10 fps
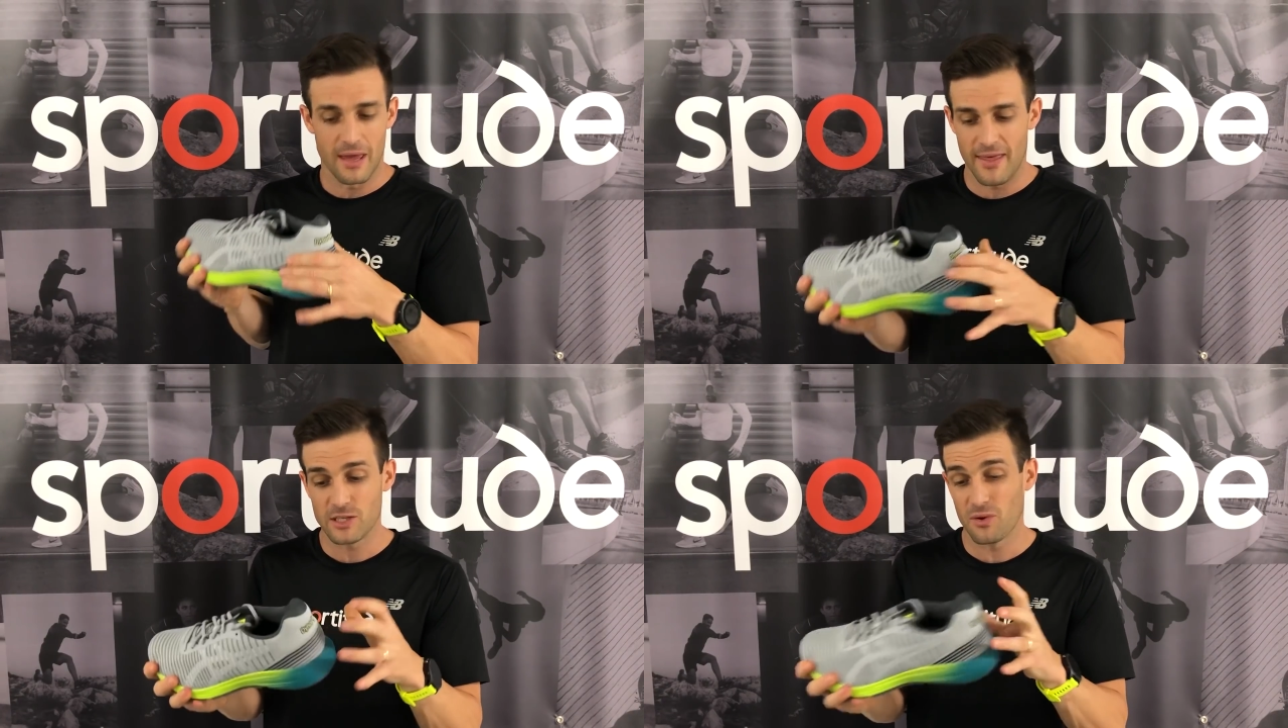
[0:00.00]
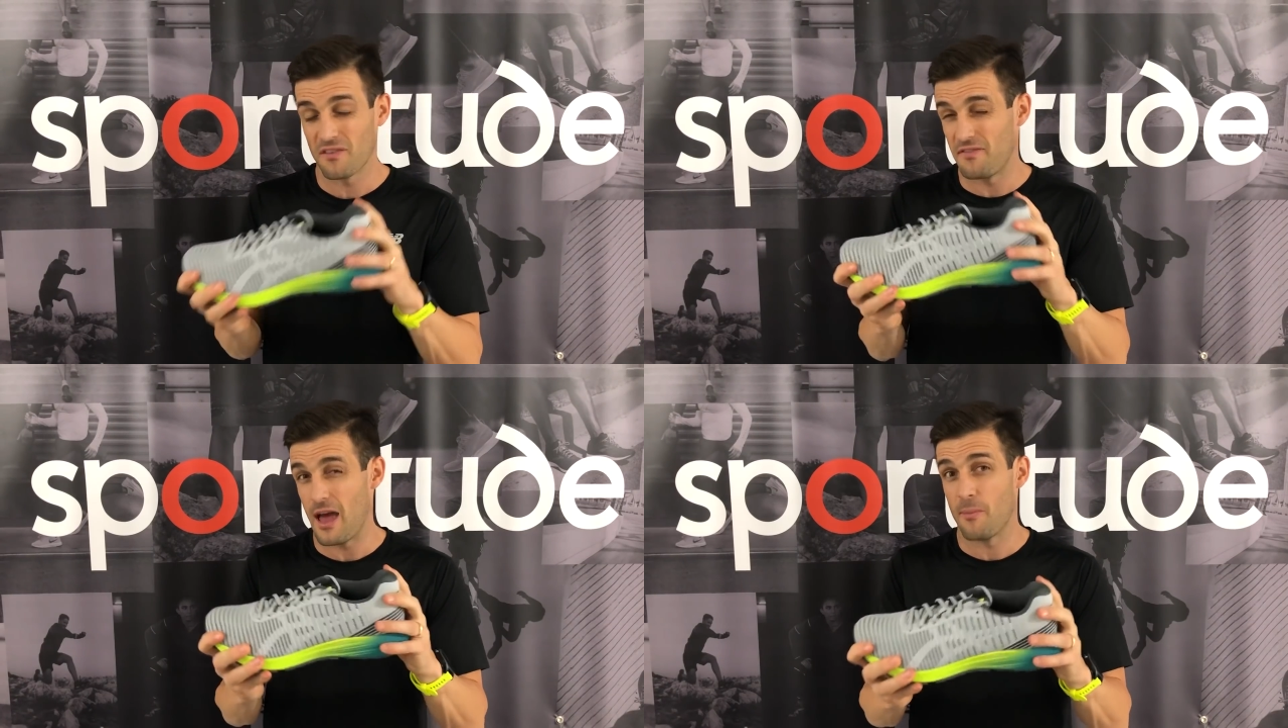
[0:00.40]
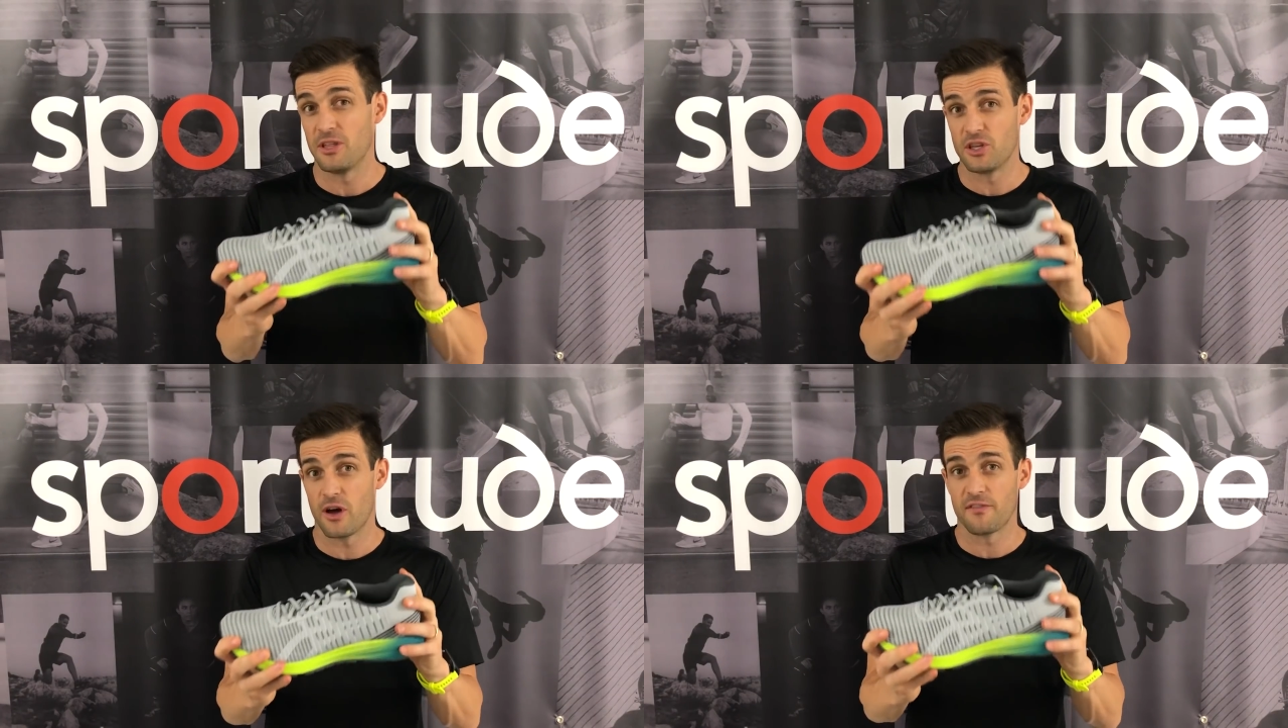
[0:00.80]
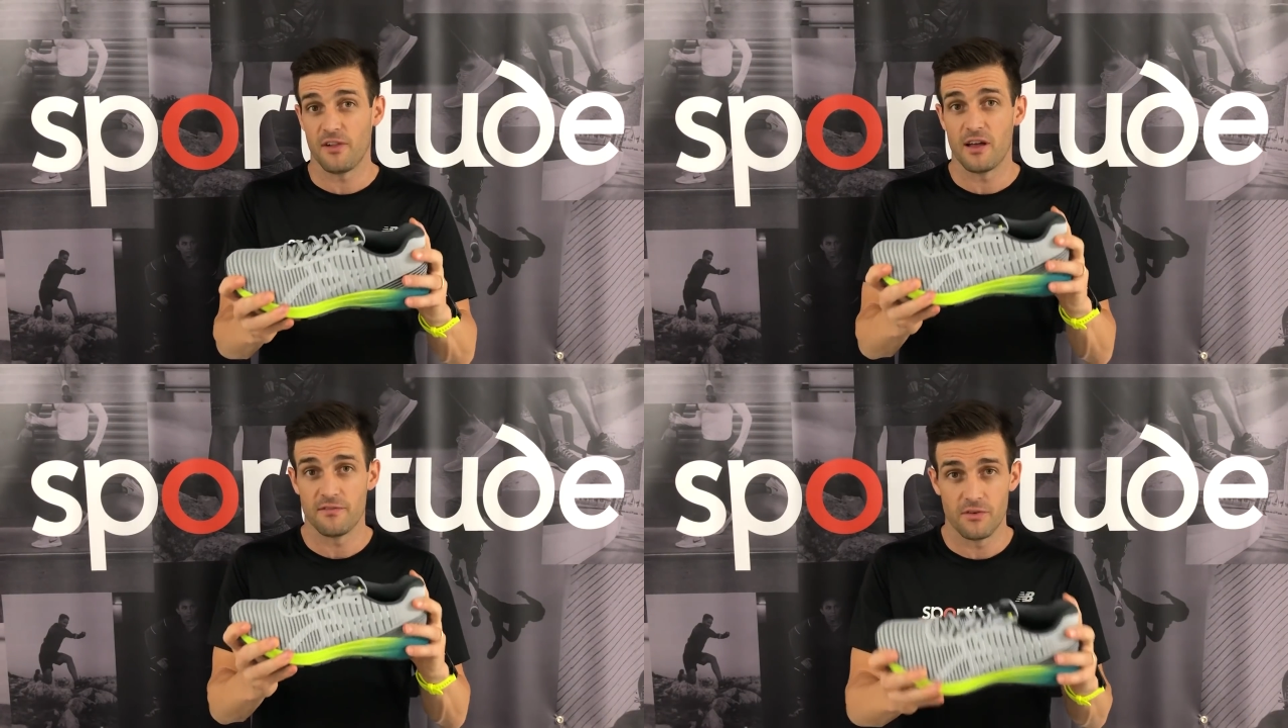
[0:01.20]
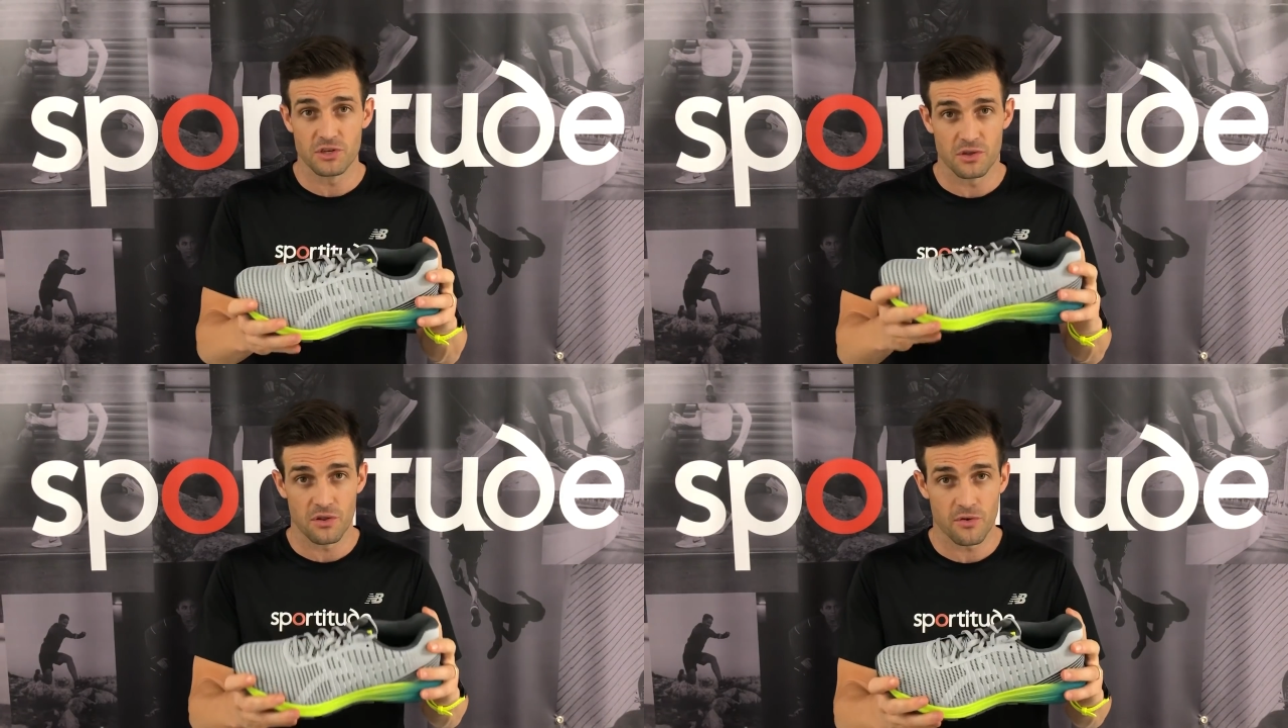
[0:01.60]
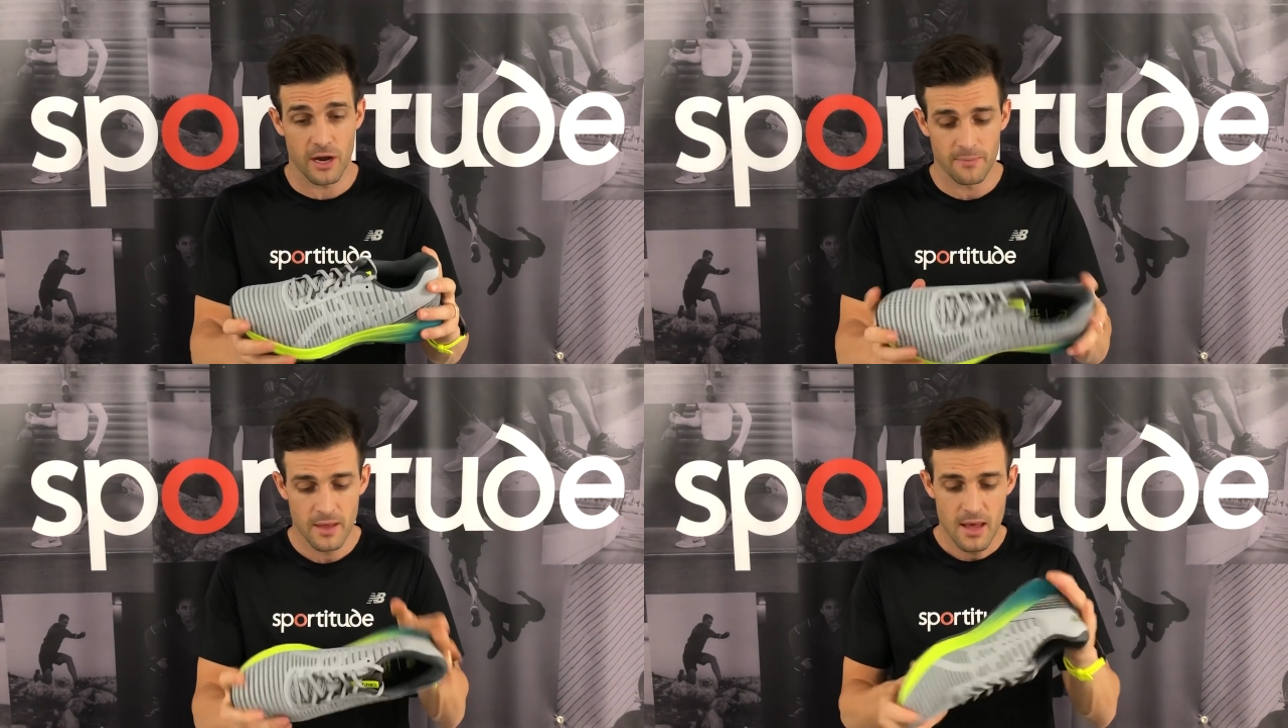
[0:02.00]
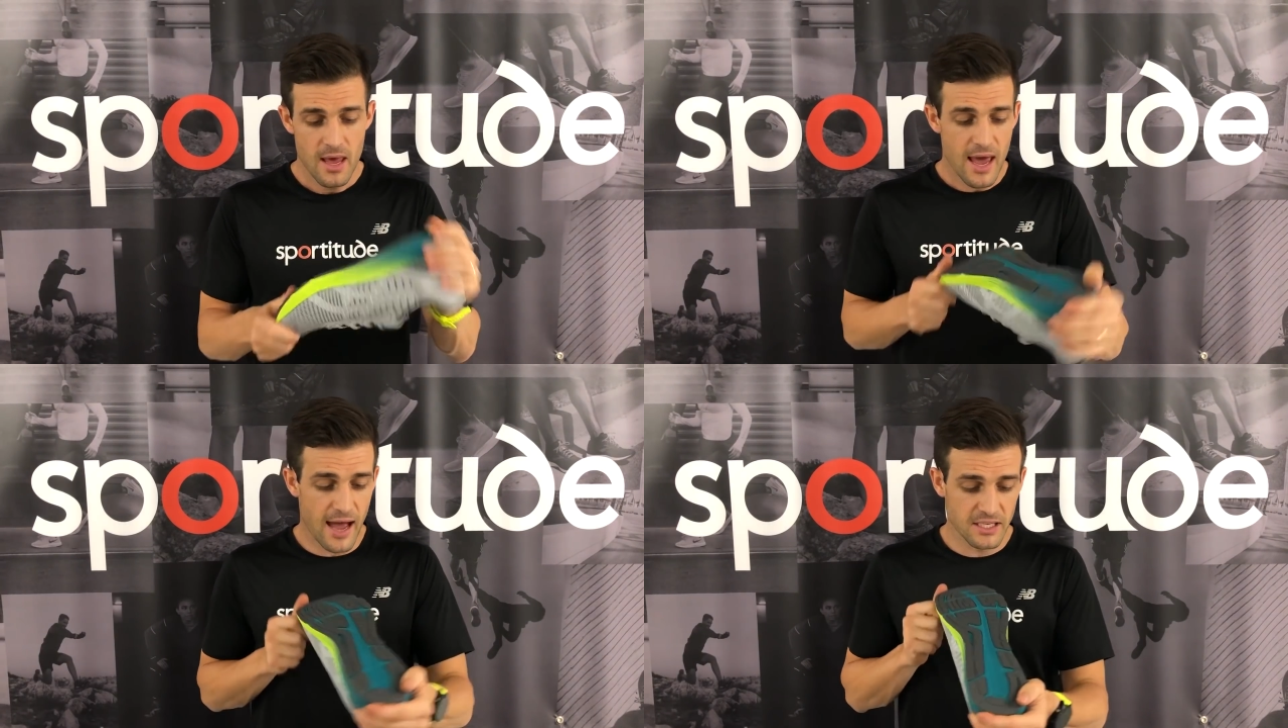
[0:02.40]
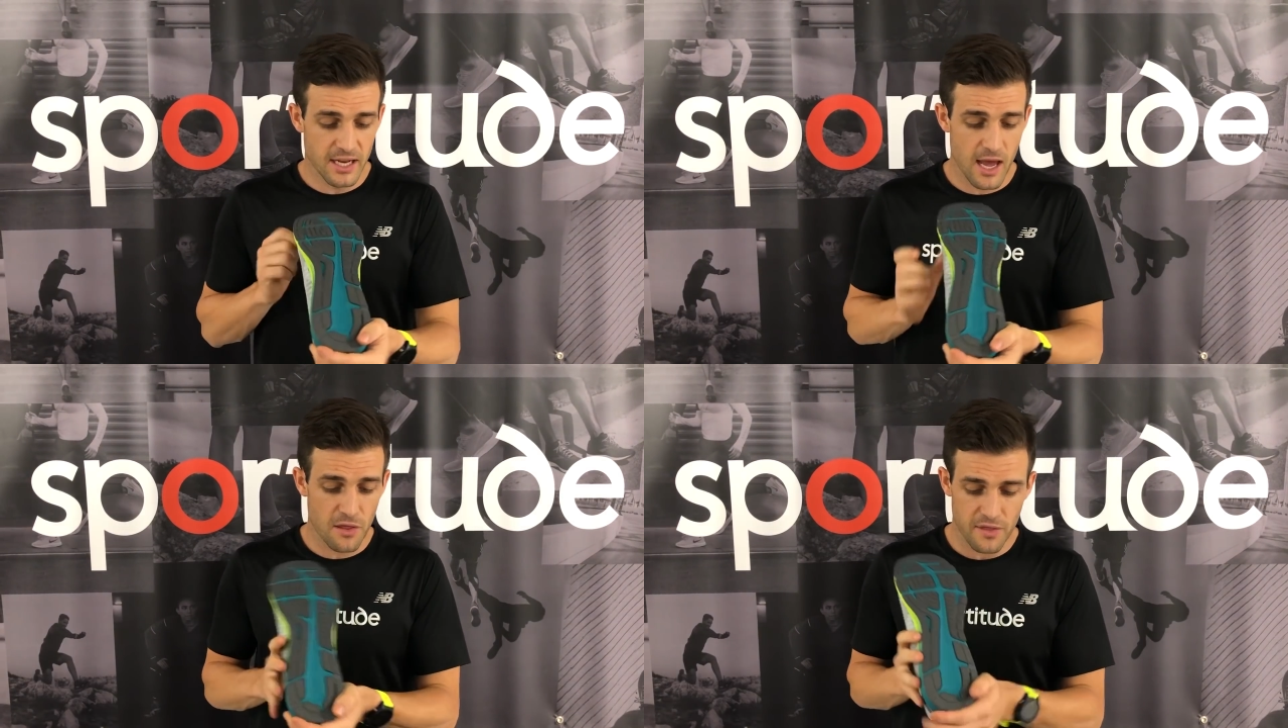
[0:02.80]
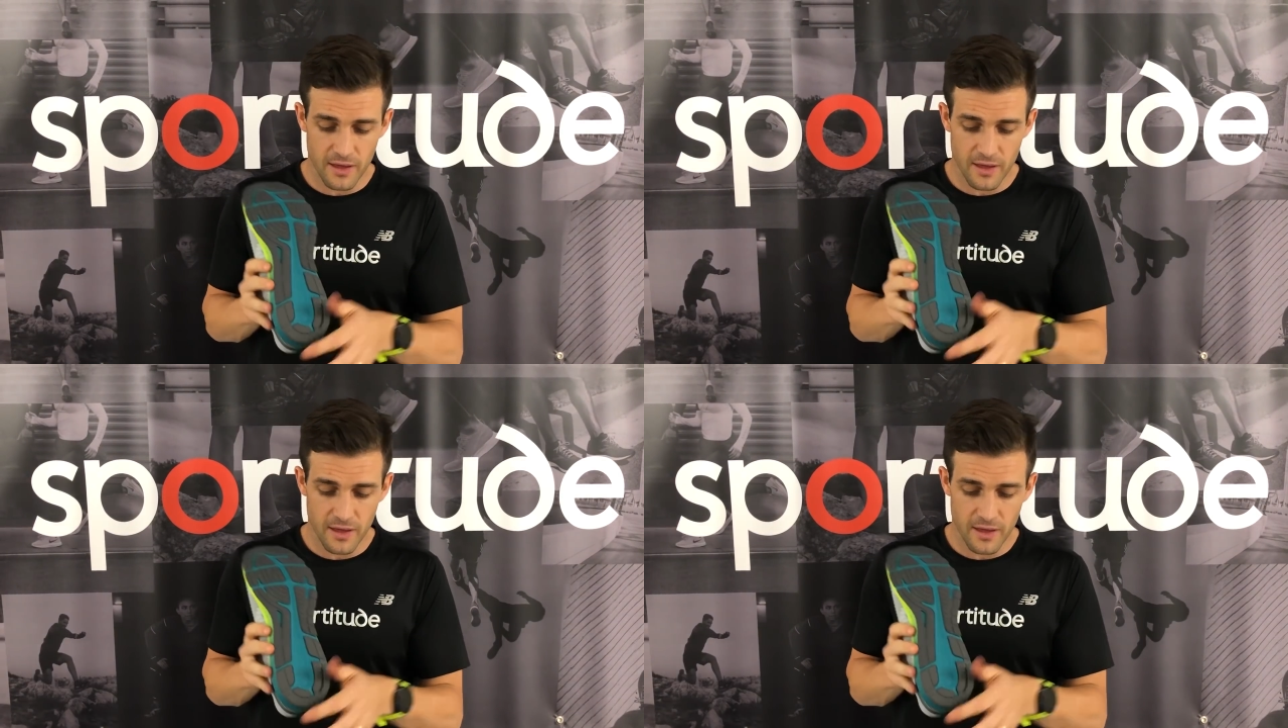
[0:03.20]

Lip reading: And that's what I found with the Dataflight version 3. Underneath,